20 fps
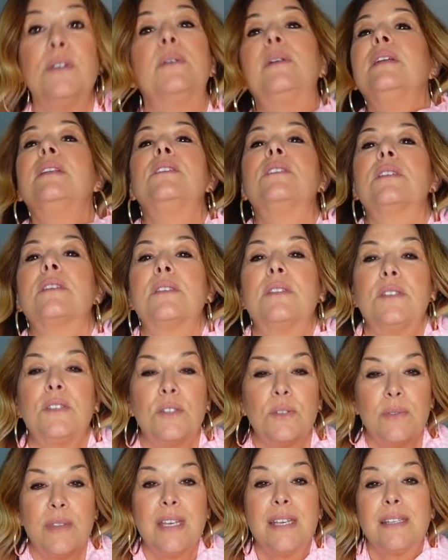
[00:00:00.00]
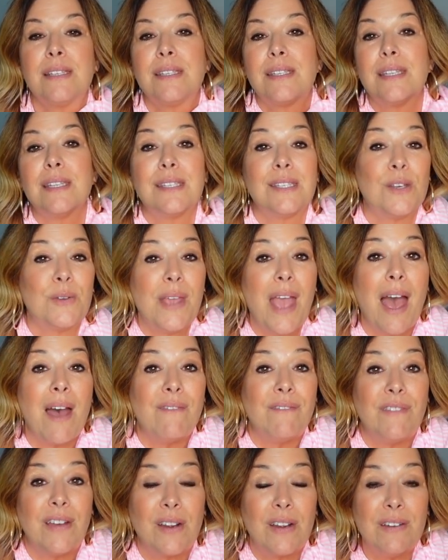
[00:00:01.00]
you can just do this. So
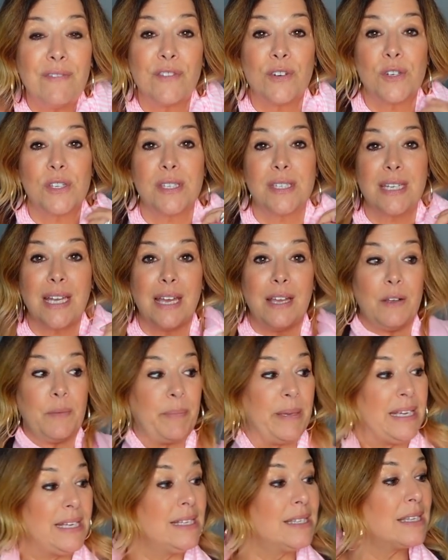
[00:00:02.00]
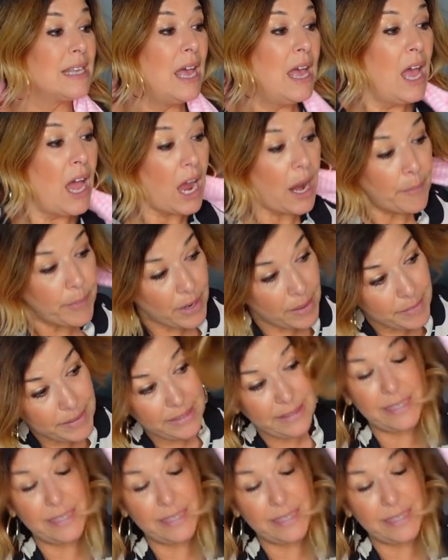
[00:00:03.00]
yeah, very versatile piece. I'll probably